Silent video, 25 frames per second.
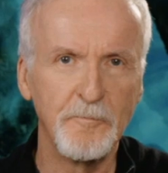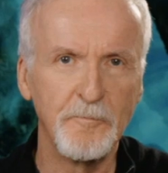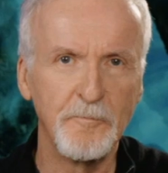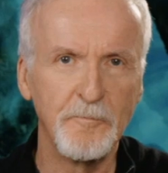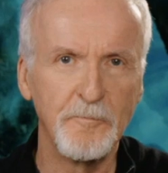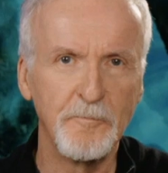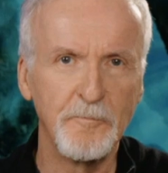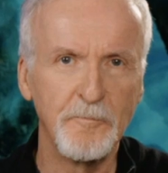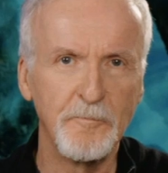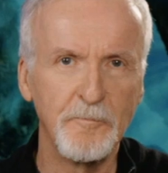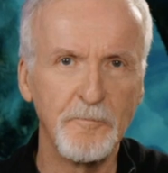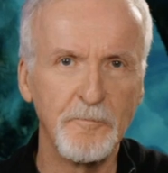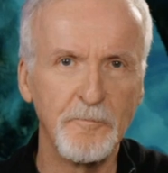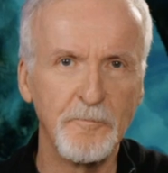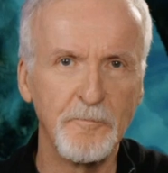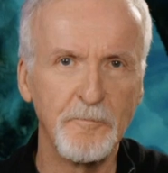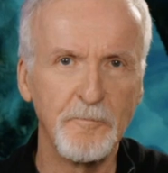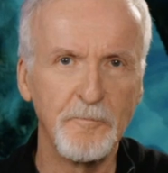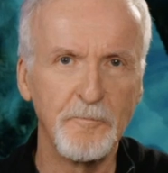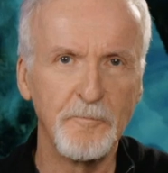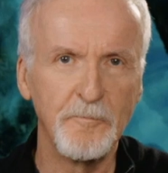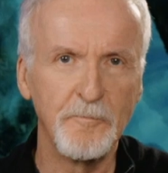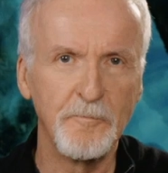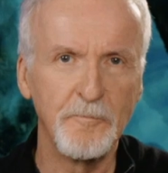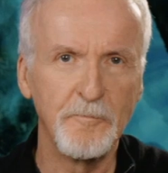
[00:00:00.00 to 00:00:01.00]

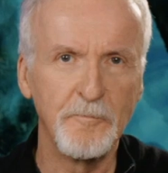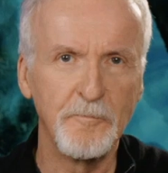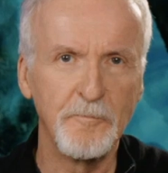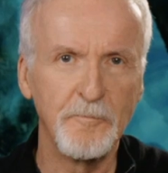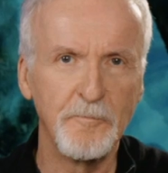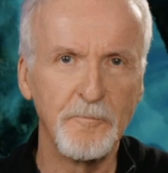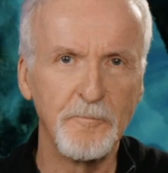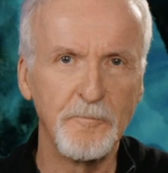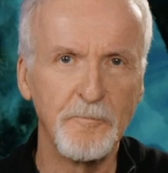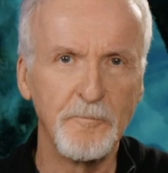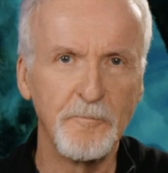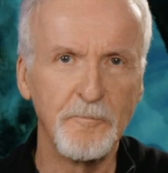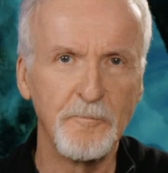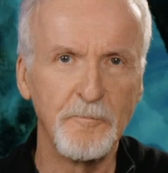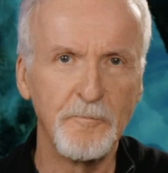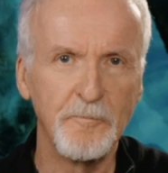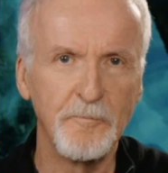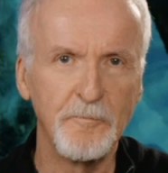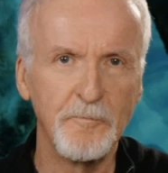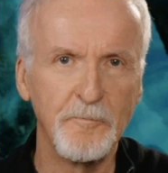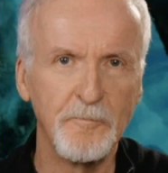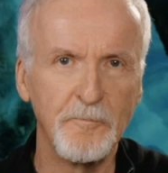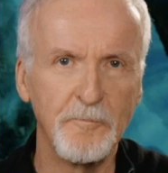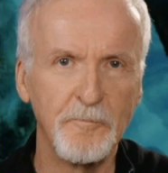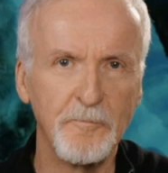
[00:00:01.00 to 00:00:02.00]

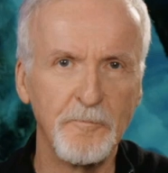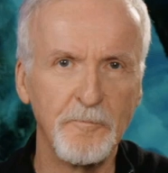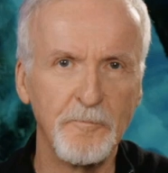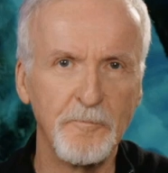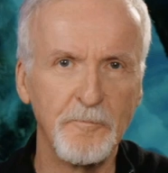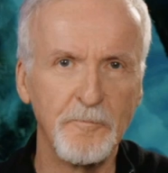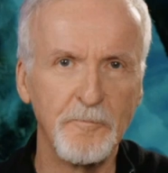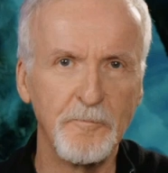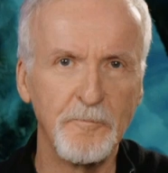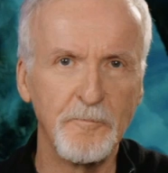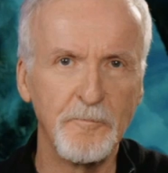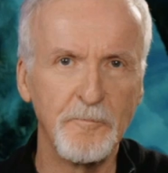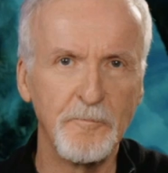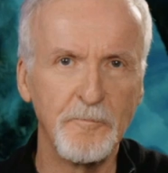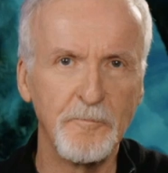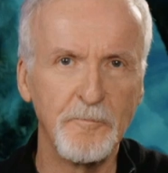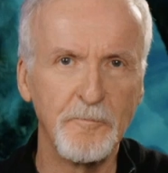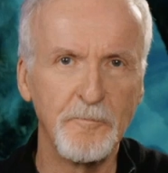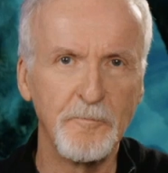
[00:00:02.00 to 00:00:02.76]
[no speech]